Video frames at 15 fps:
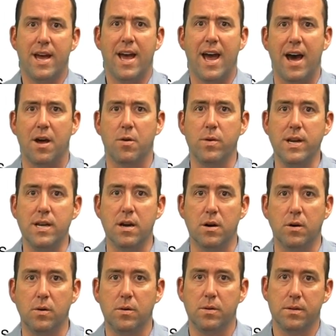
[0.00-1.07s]
How do we
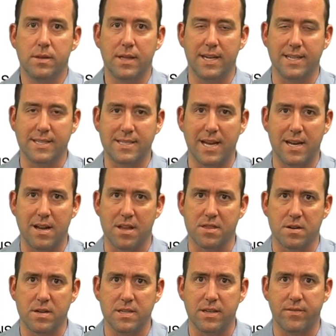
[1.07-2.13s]
know that it's
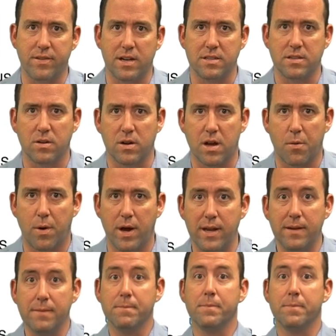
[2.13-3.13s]
10.37.0.1?